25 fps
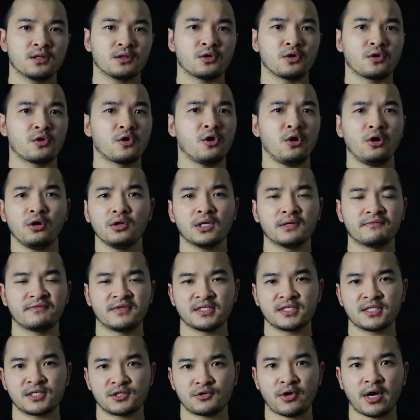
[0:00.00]
The goal of
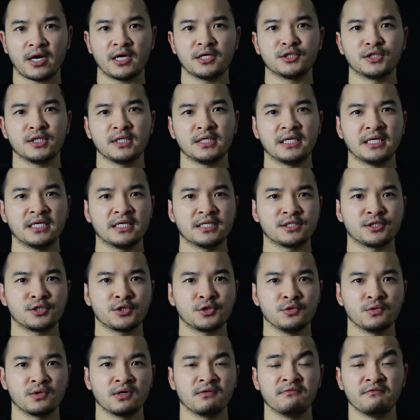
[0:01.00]
this strategy is
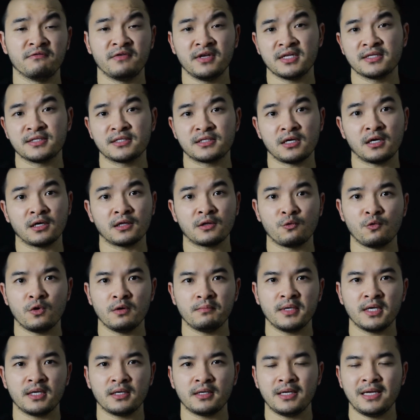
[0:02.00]
to convince other
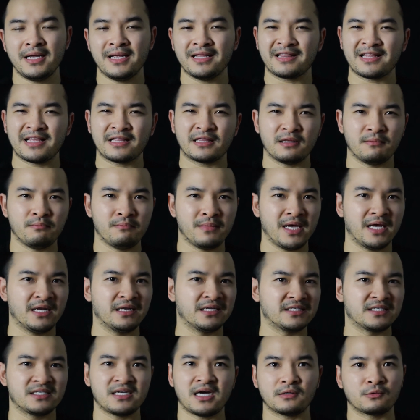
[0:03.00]
women that the man
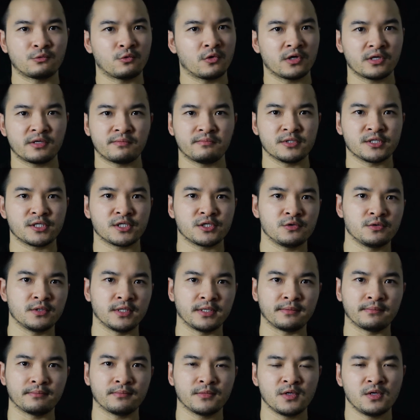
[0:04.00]
is not worth
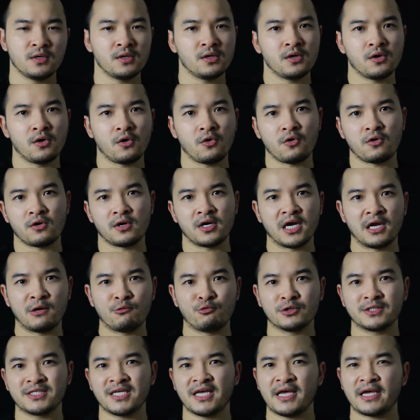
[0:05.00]
pursuing, or it
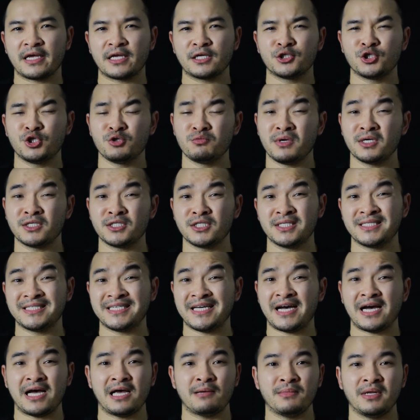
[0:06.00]
would take too much
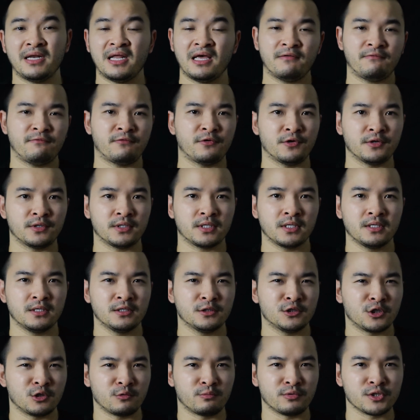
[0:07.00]
time and effort
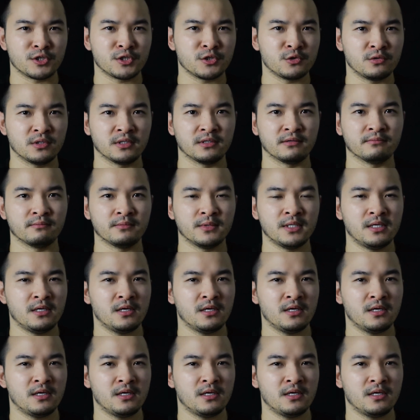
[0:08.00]
to pursue him.